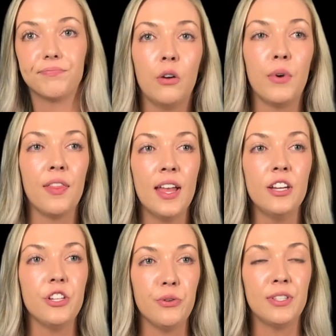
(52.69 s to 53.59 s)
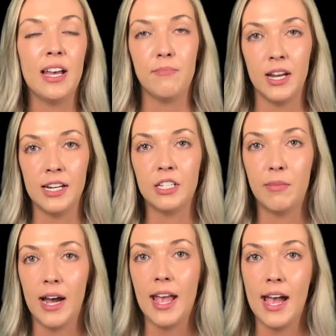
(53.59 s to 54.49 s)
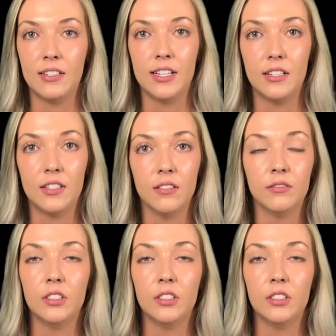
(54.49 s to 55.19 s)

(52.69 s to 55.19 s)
We then use that money to buy assets: